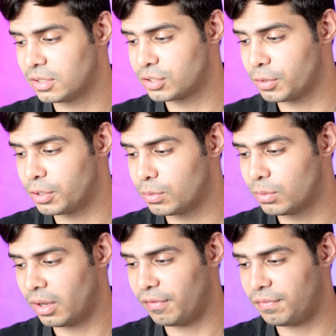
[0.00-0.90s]
show you
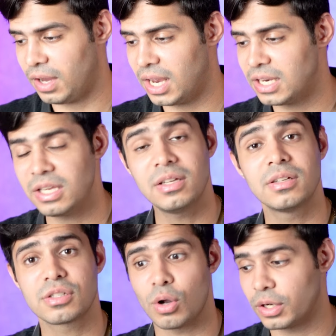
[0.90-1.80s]
if any
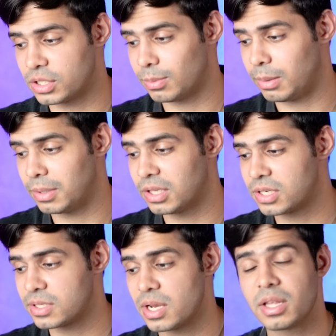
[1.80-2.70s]
slot is available. This
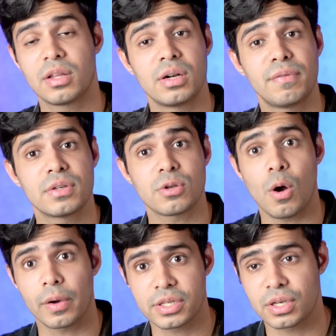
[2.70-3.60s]
is 31st
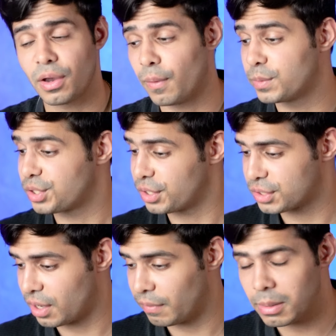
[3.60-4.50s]
August, which it
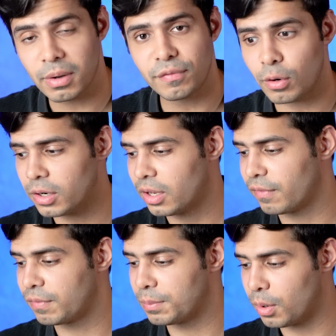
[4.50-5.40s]
is available for.
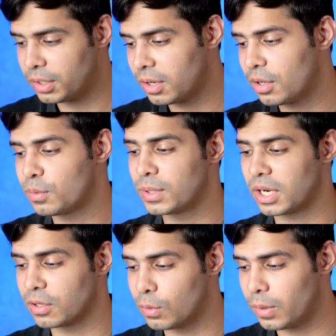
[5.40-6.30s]
If we want, we
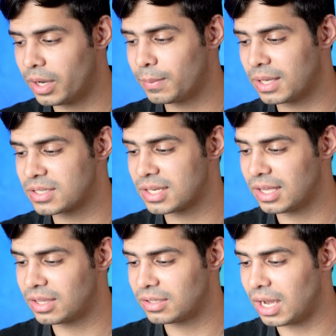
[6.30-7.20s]
can go ahead, we can
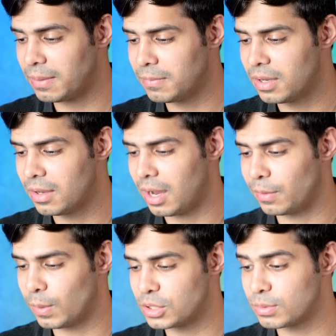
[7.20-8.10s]
select the time,
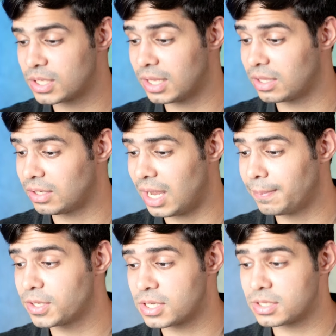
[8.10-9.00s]
and once we select the
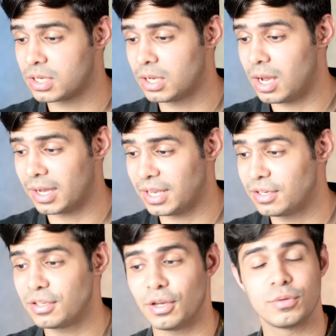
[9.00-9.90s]
time, this is
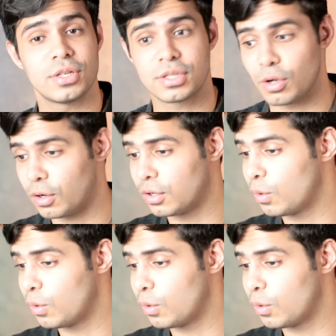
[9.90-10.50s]
again just your